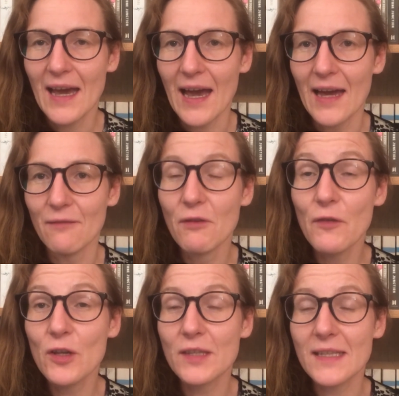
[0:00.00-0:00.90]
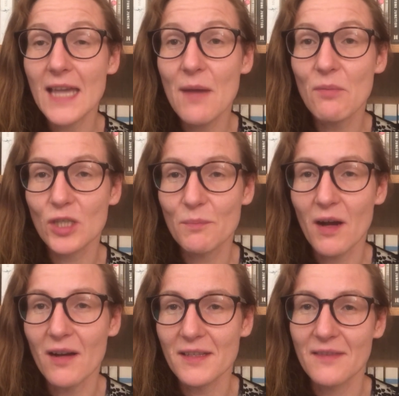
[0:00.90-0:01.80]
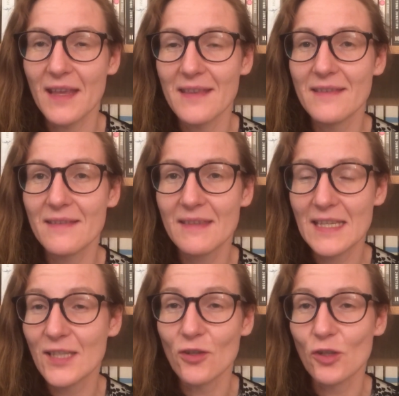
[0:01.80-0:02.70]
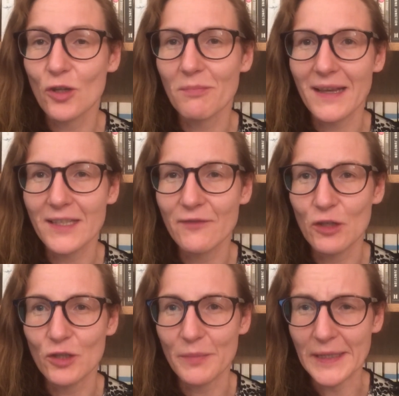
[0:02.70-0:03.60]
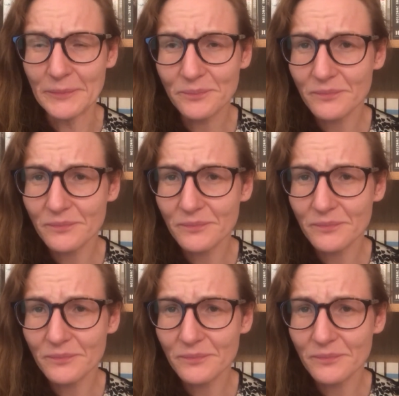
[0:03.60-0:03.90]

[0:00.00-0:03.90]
uh, reviews that tear books apart then this is not a good place for you to be.